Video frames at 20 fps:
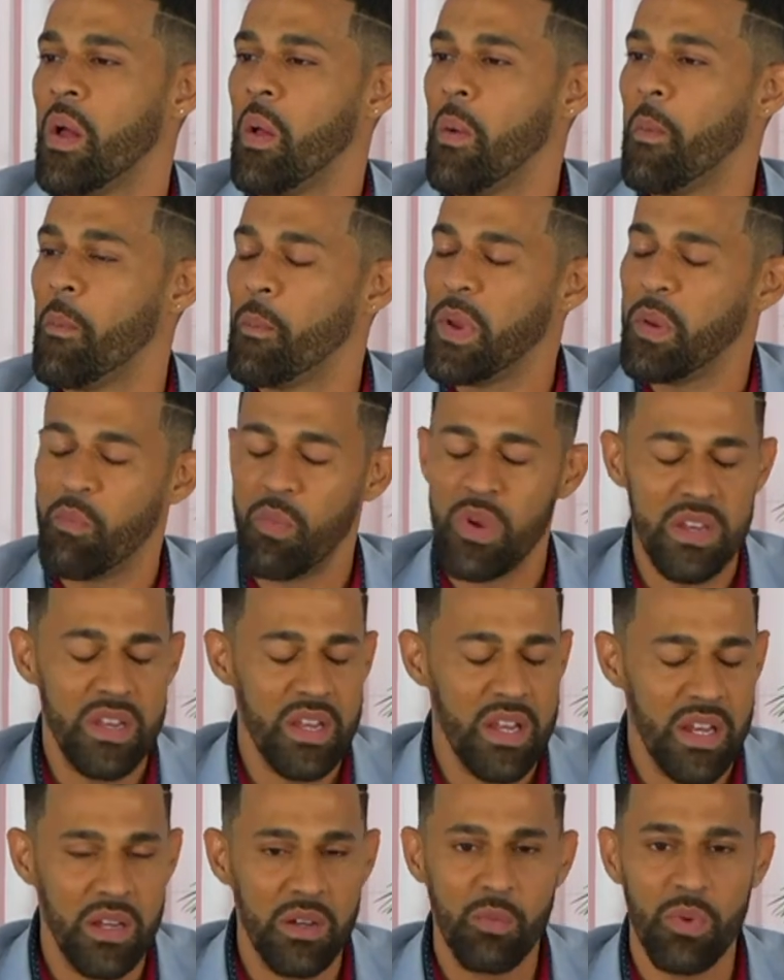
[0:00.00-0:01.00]
we're
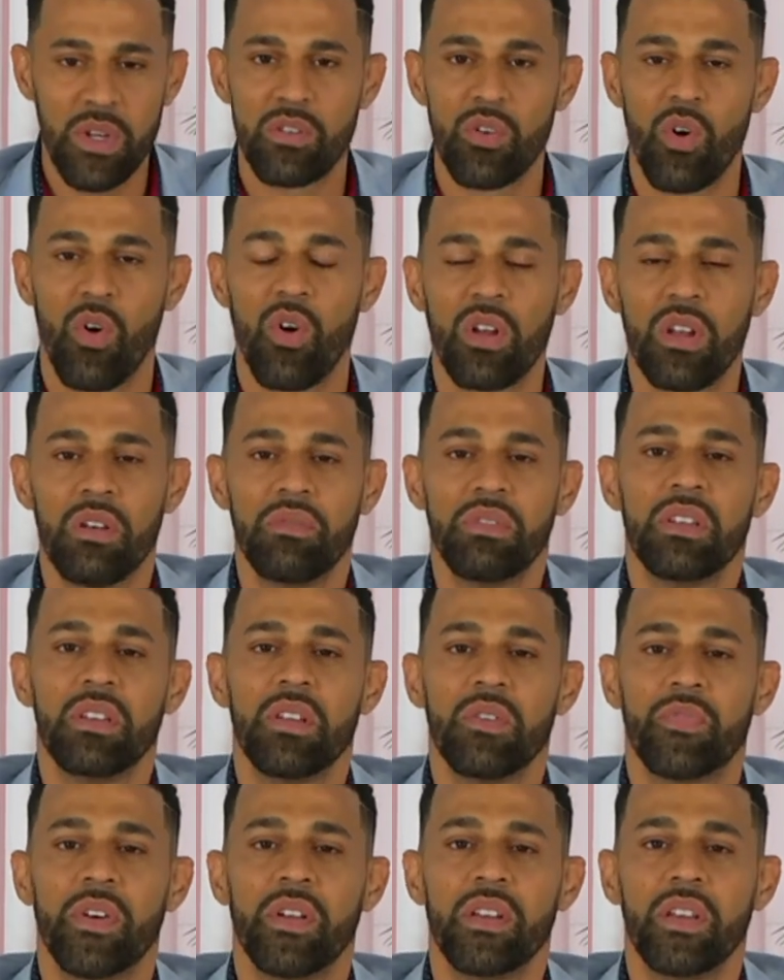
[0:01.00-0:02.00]
dealing with all of the
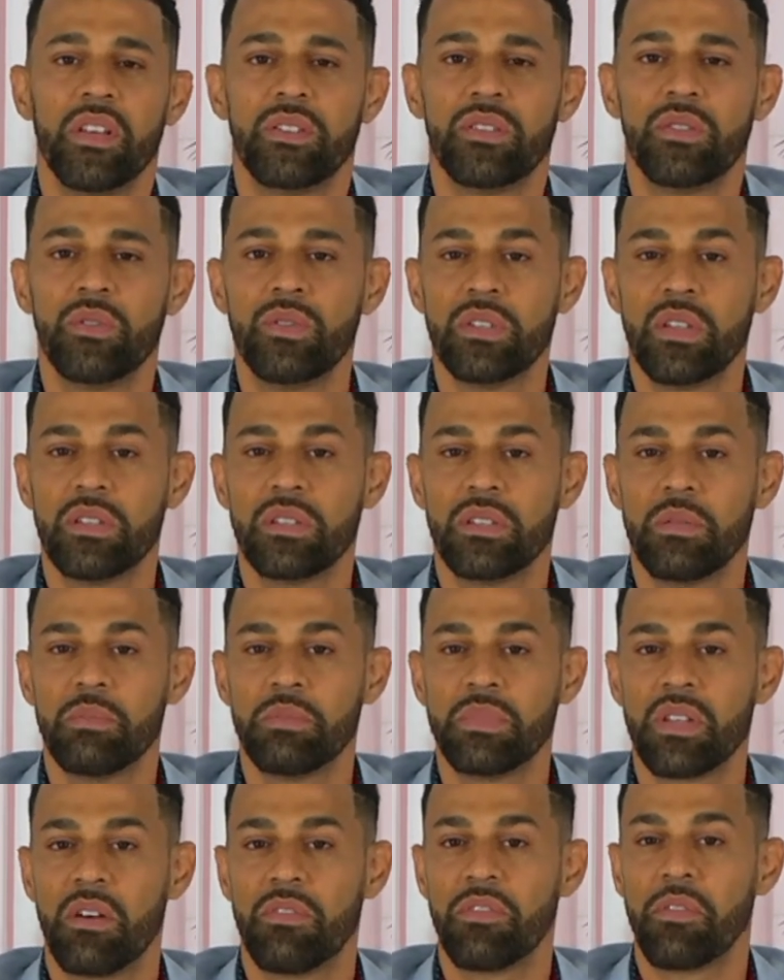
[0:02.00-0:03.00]
different issues in
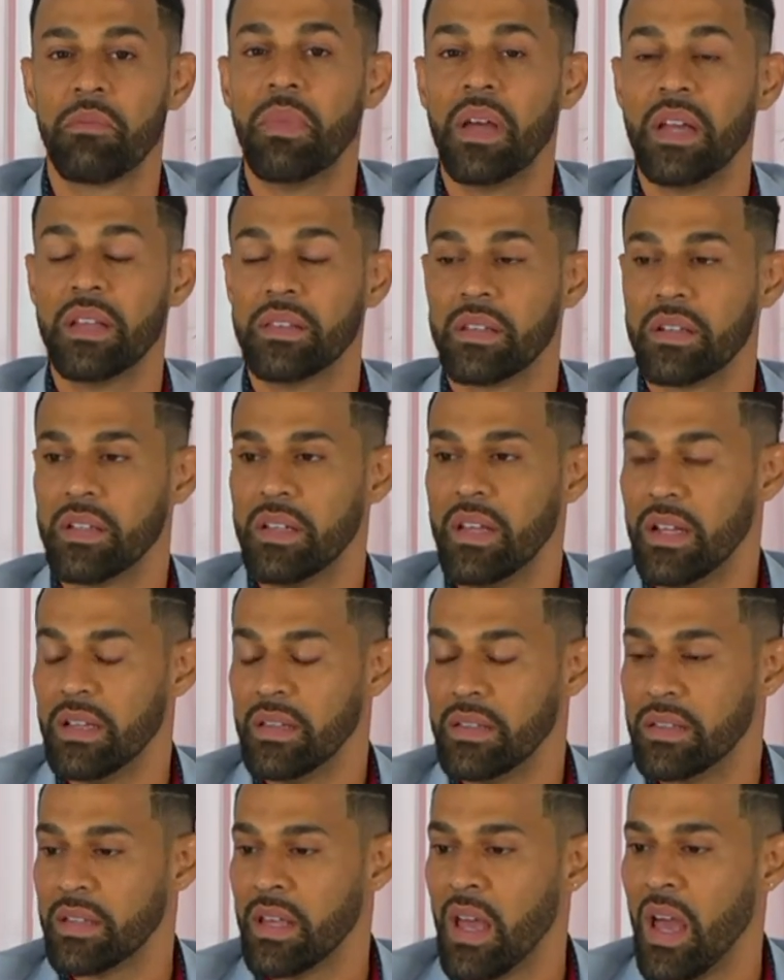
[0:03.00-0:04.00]
terms of mental
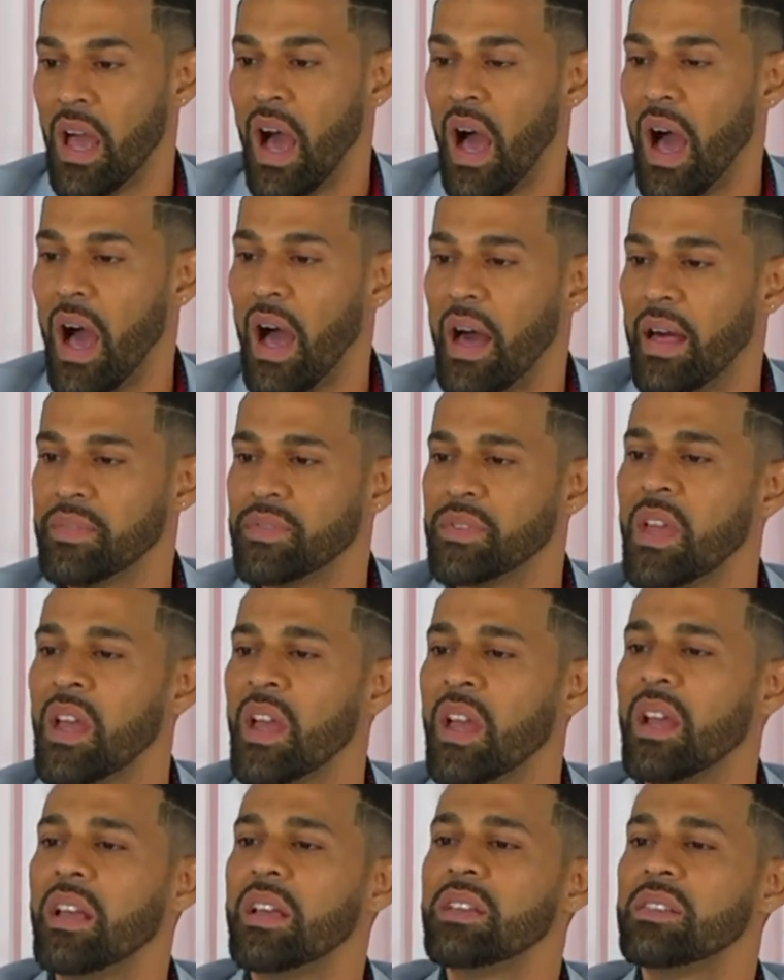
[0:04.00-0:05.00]
health. And
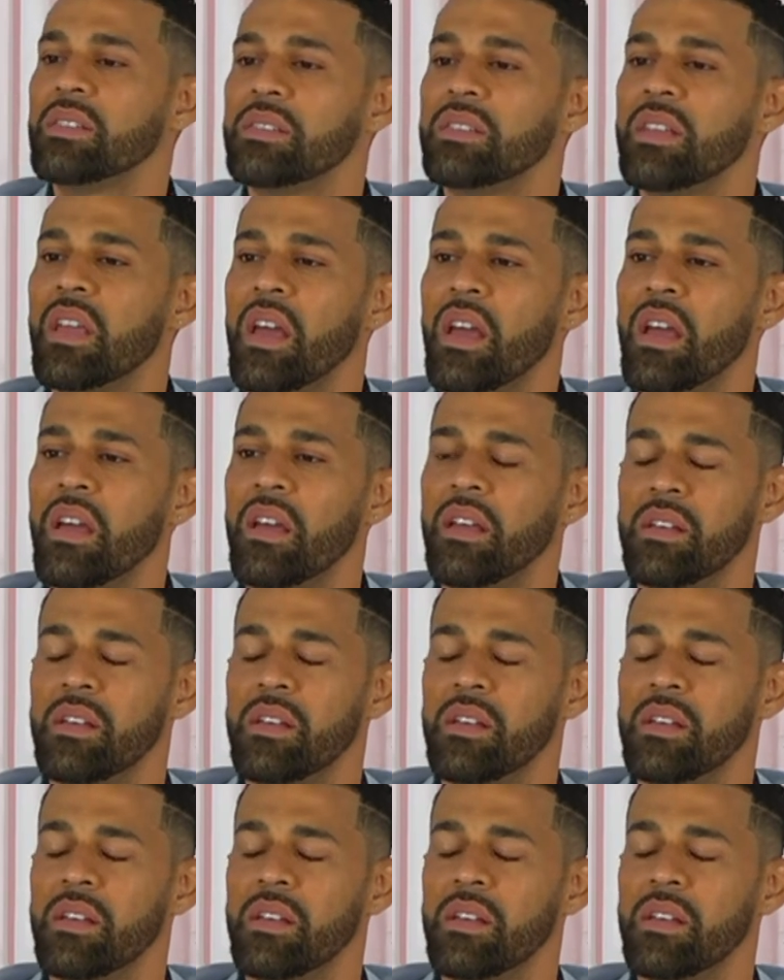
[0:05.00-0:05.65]
is there